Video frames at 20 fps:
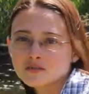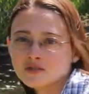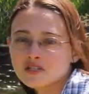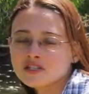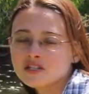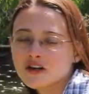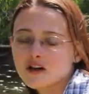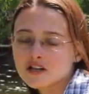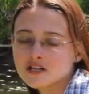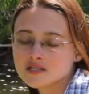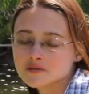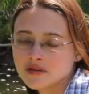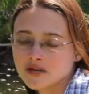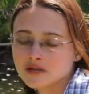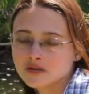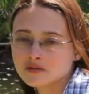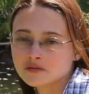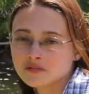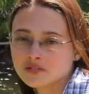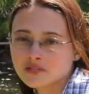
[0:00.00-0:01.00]
We talked
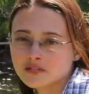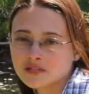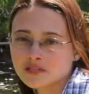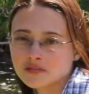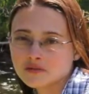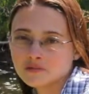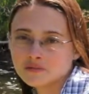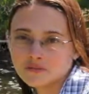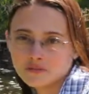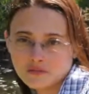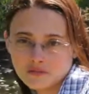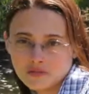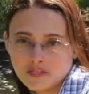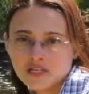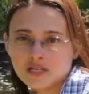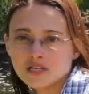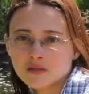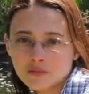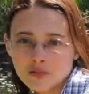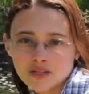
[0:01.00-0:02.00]
about
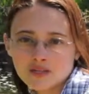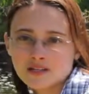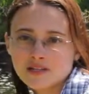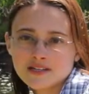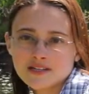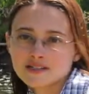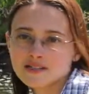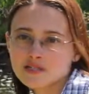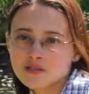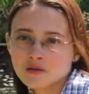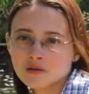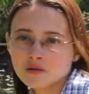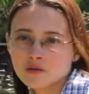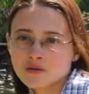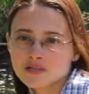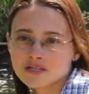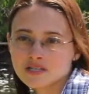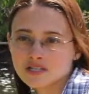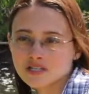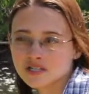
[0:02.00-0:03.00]
getting married, so it
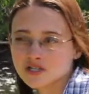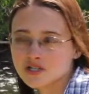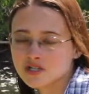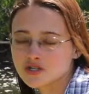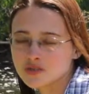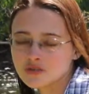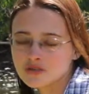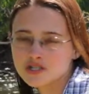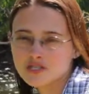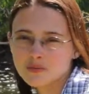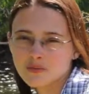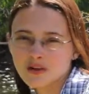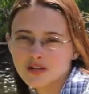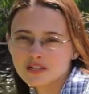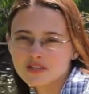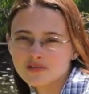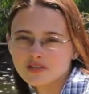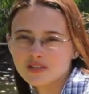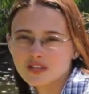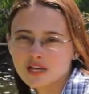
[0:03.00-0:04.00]
wasn't a huge
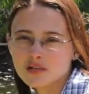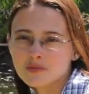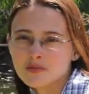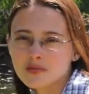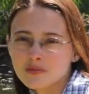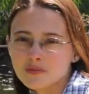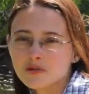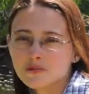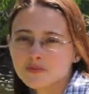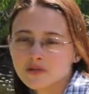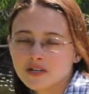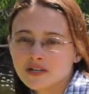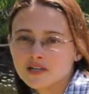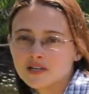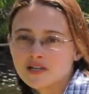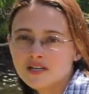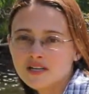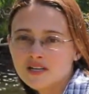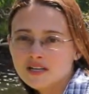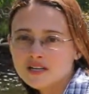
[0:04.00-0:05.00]
surprise for a lot of people, but
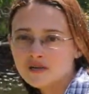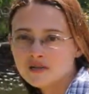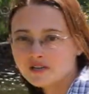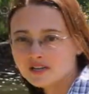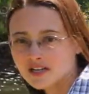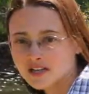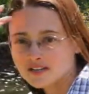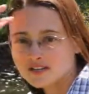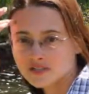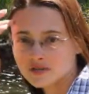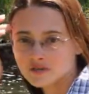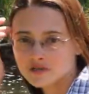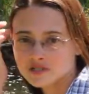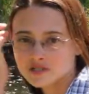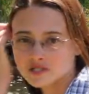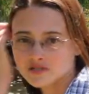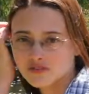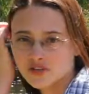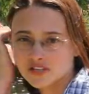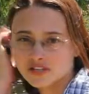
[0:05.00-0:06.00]
they were glad that it was
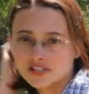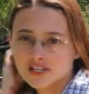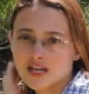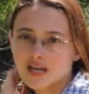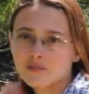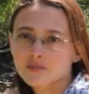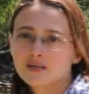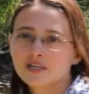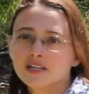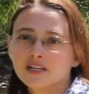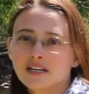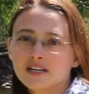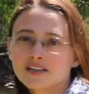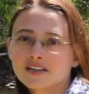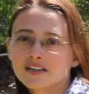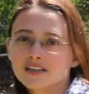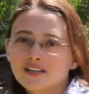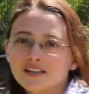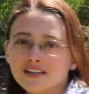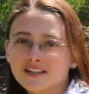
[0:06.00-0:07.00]
just finally happening, I
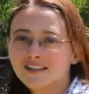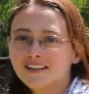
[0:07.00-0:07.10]
think.